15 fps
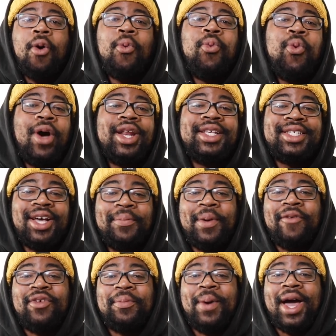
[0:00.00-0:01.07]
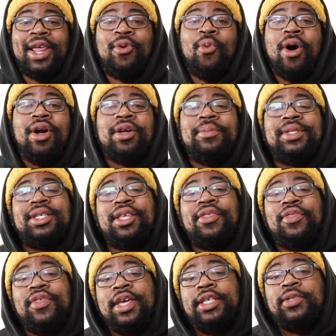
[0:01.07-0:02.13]
What is up, everybody? Welcome to
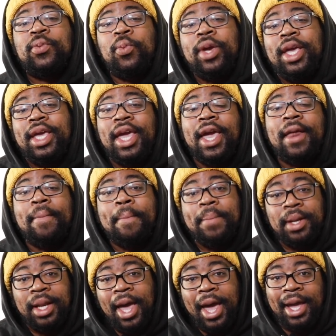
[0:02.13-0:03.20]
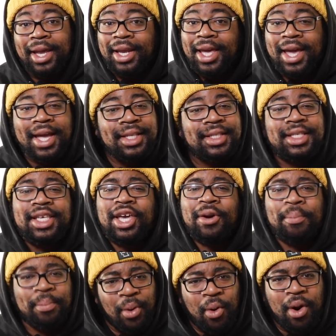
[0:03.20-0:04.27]
This Week in Blade. It's
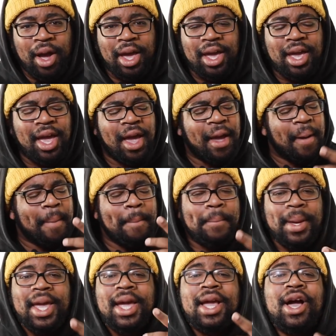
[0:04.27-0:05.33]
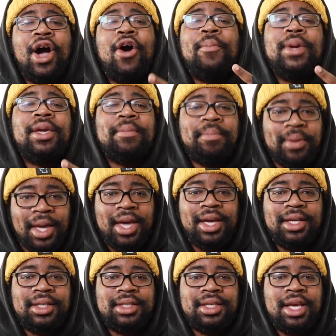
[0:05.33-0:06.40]
your boy, Big Homie
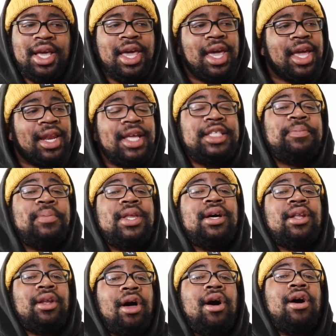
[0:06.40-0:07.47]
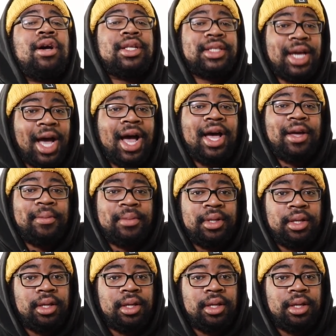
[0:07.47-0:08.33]
Biz, and it's been a long time.